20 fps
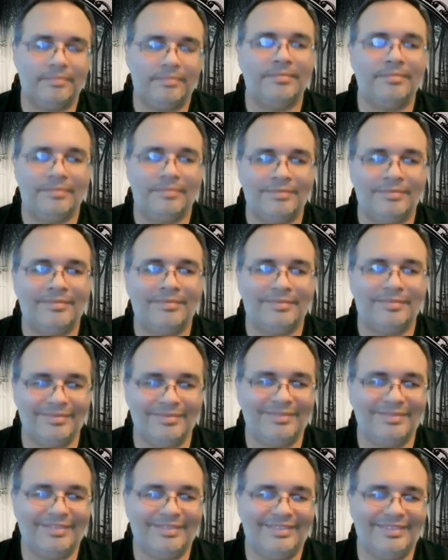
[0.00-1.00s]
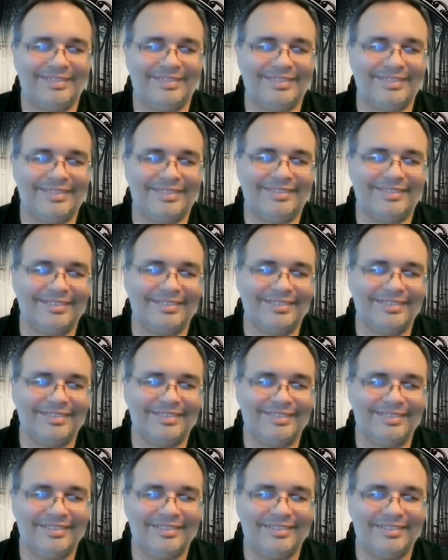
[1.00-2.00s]

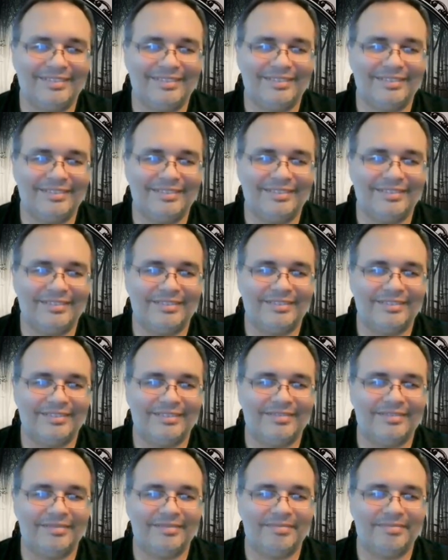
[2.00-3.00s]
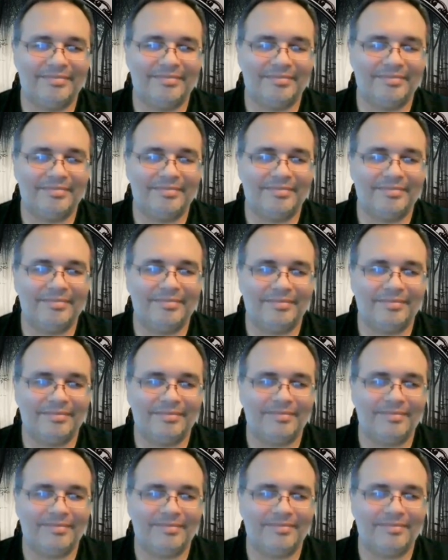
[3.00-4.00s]

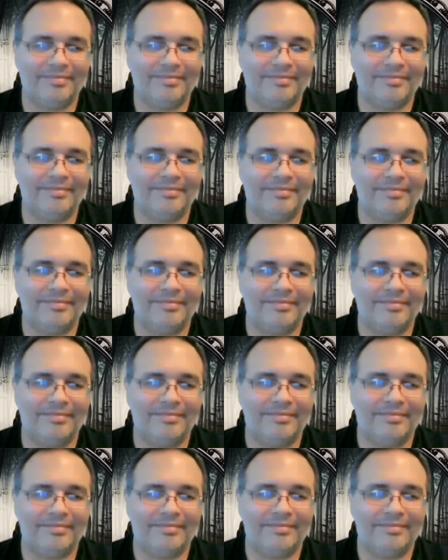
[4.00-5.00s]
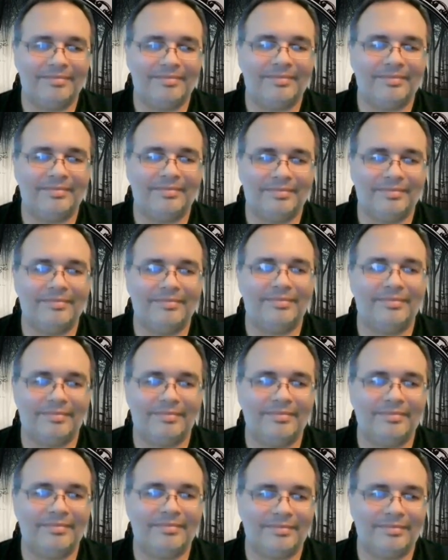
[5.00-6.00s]

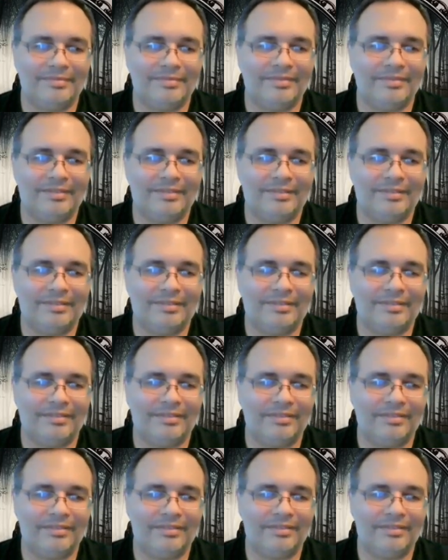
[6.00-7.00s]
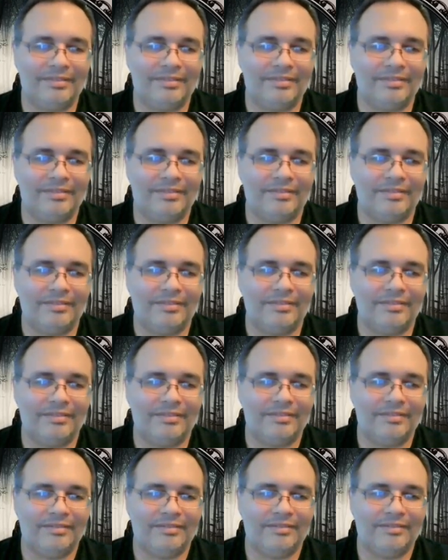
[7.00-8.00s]
No words are spoken by the person on screen.